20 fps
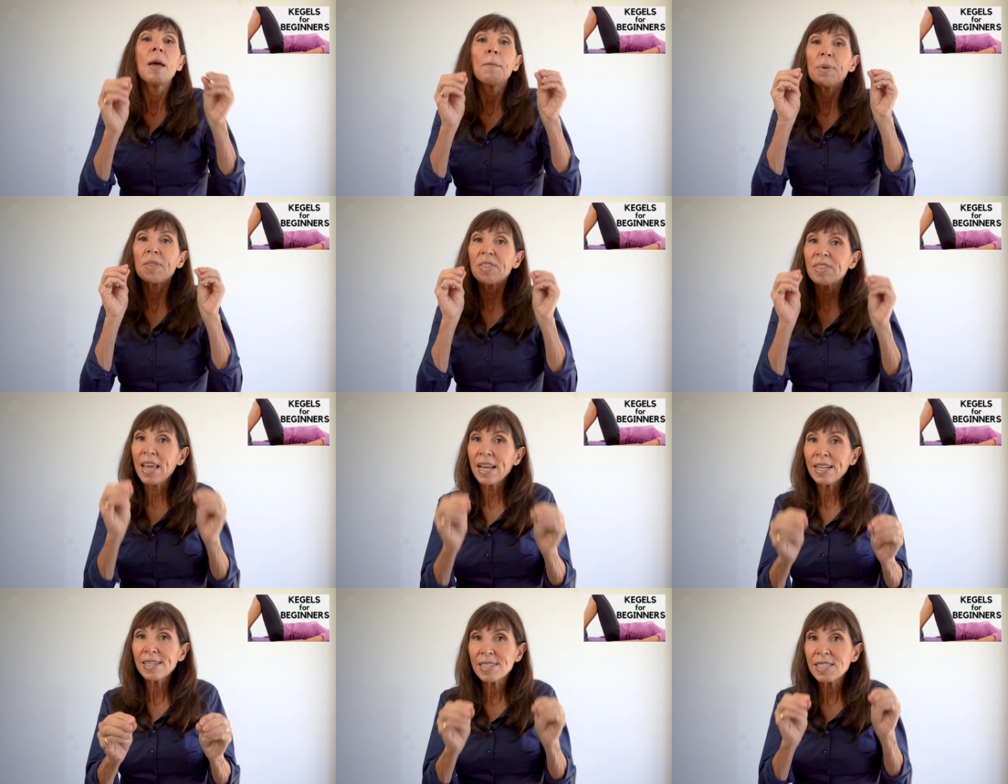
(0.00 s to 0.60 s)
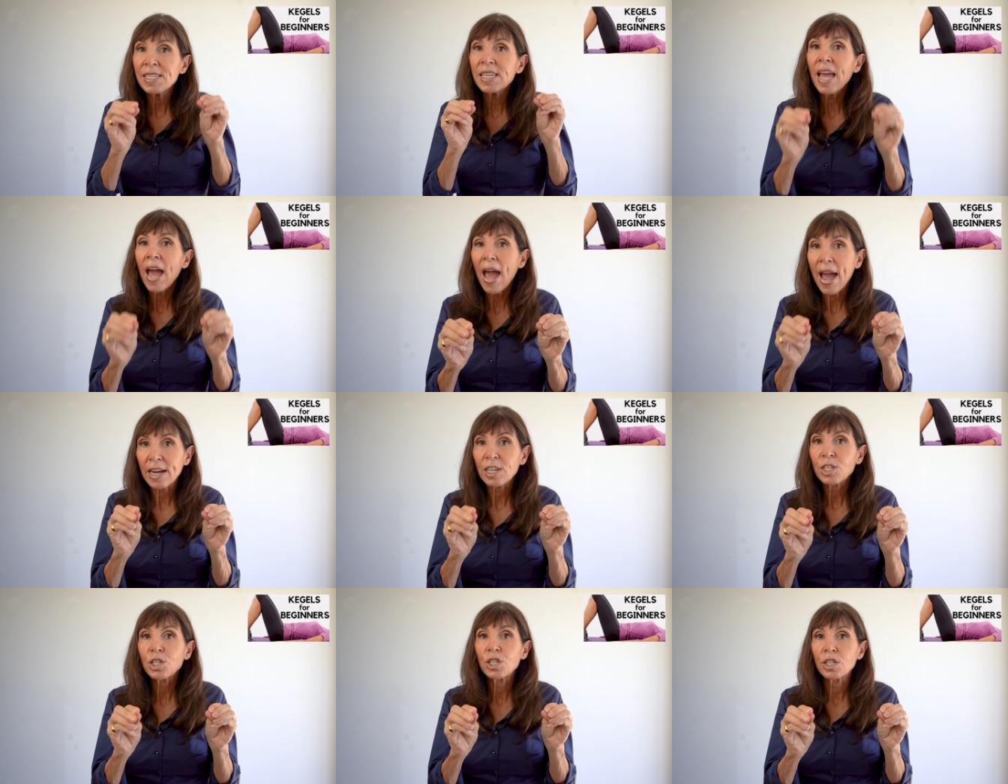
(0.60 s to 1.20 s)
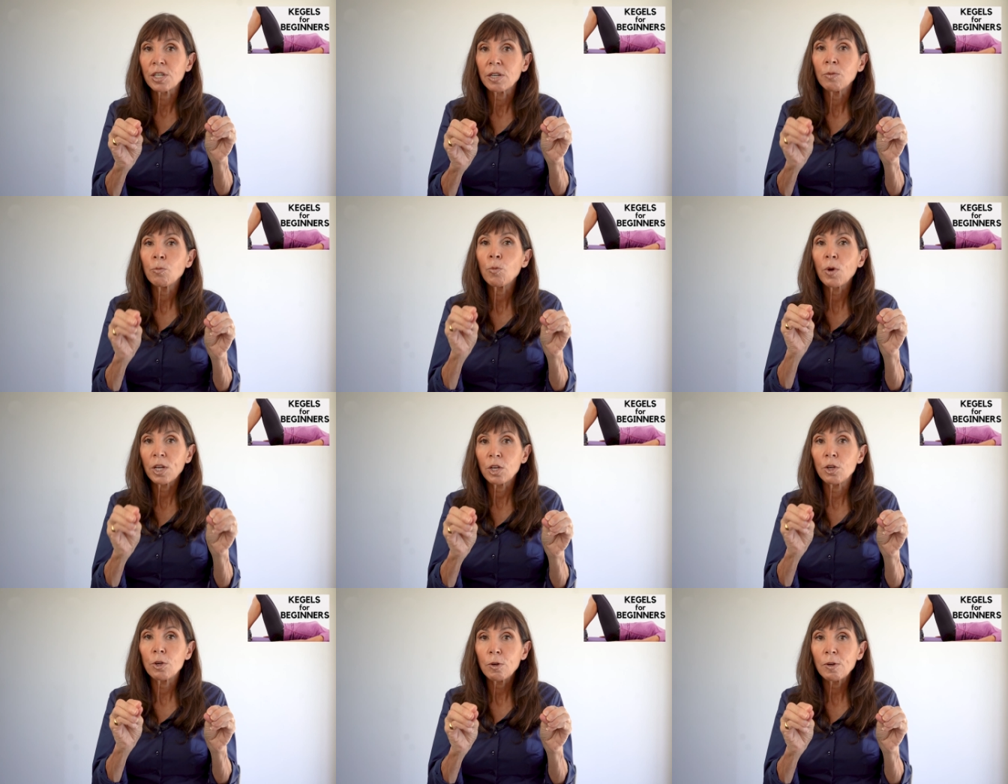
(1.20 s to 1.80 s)
But that's the action
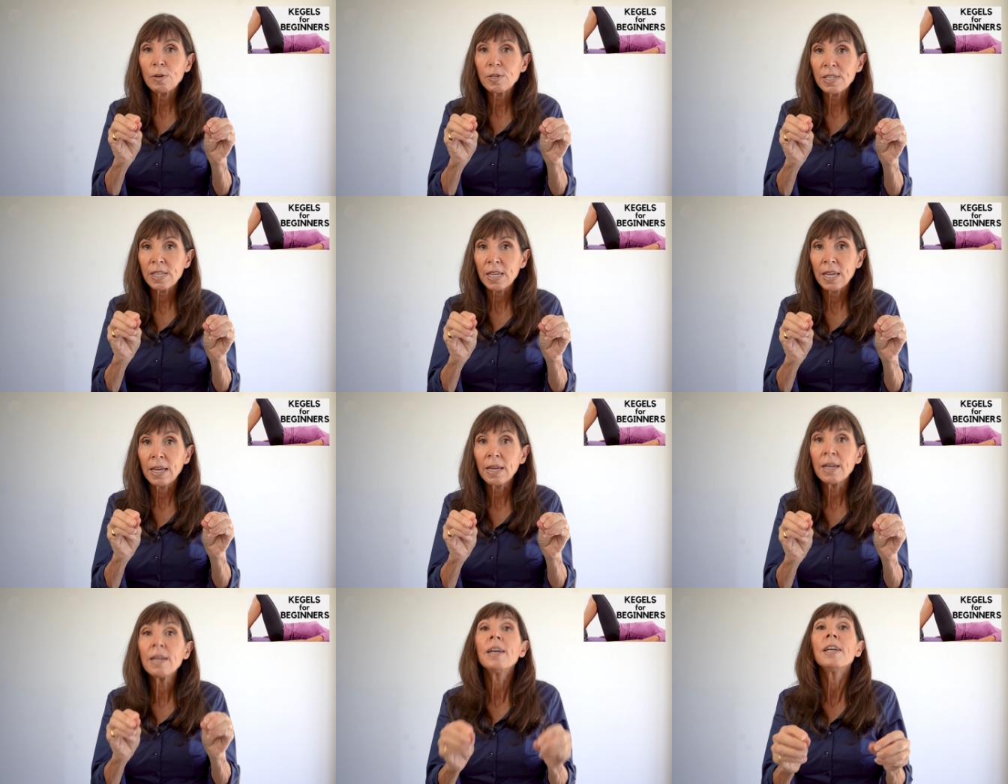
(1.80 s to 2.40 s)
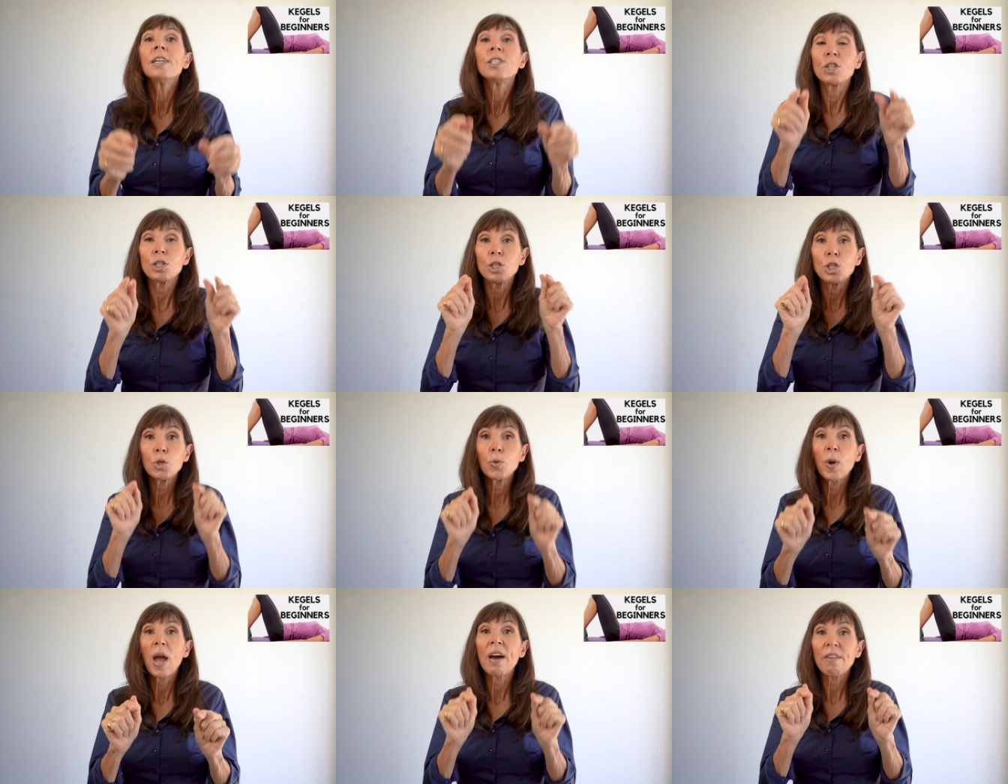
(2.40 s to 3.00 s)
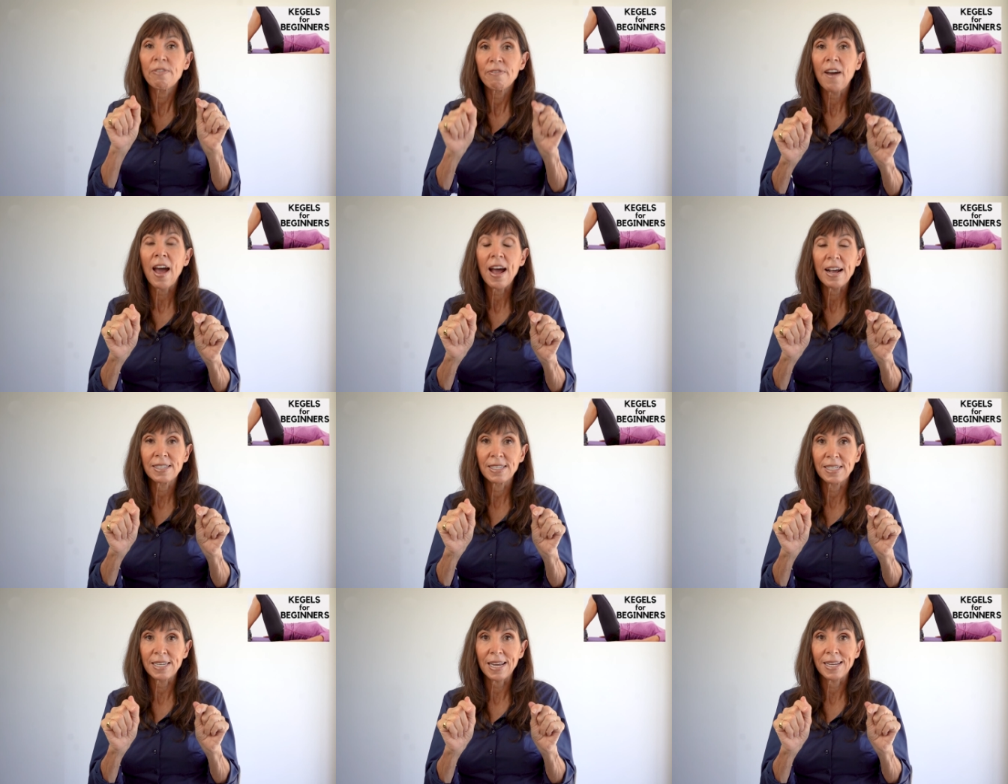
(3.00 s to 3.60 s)
we're using to do our
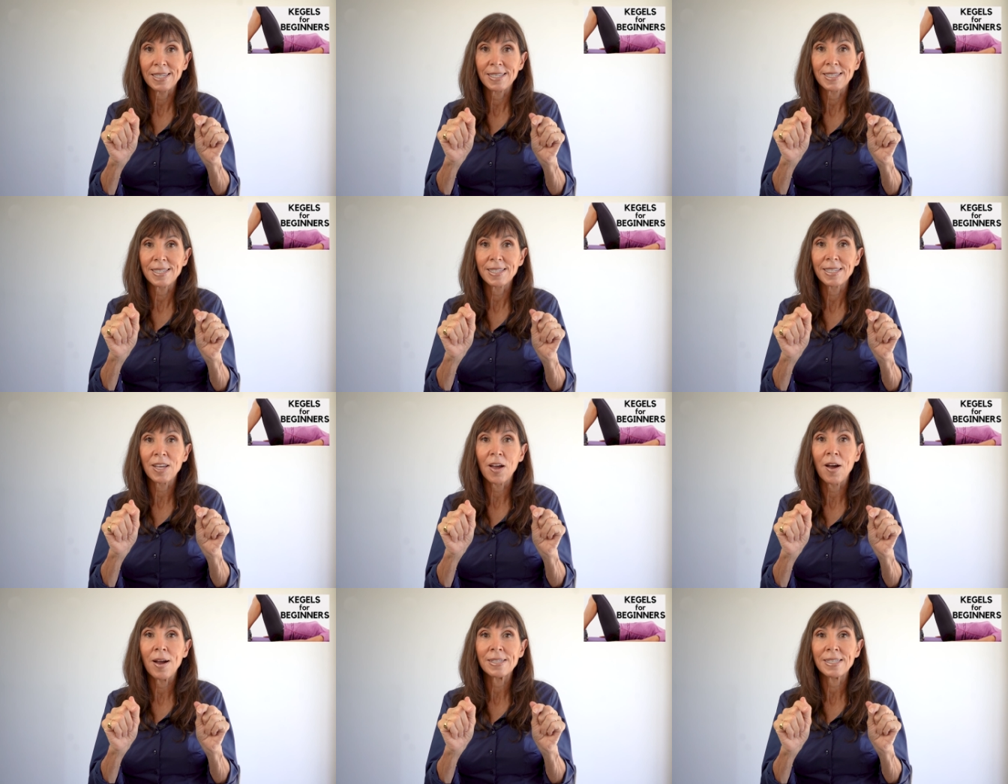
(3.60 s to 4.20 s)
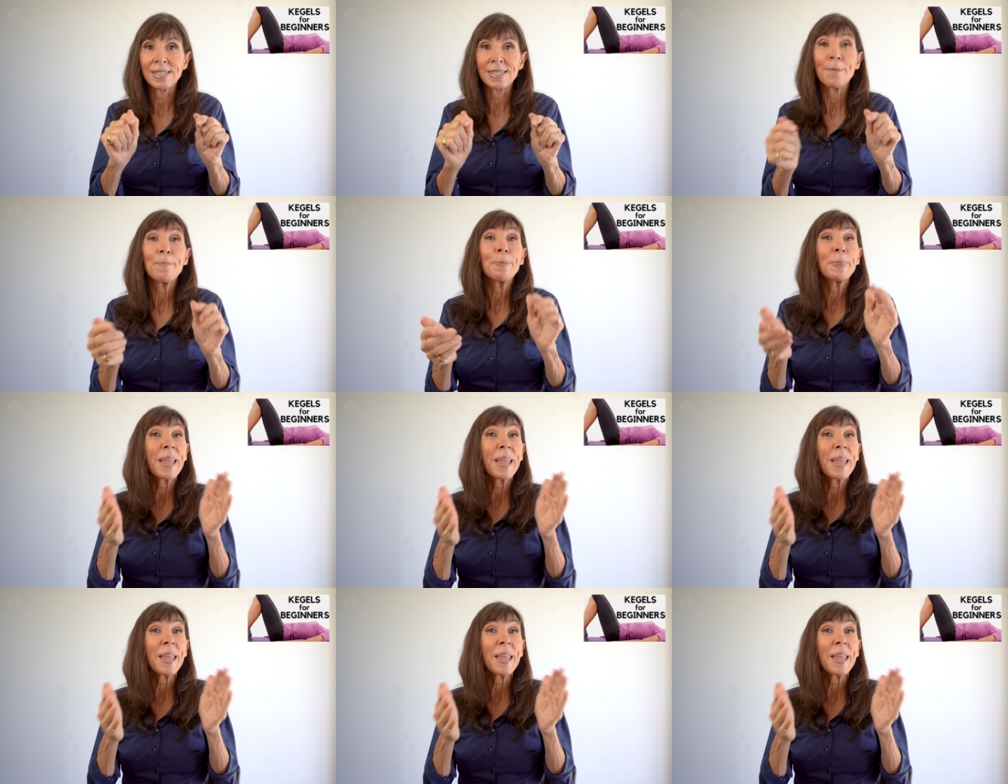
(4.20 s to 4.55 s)
fast exercises.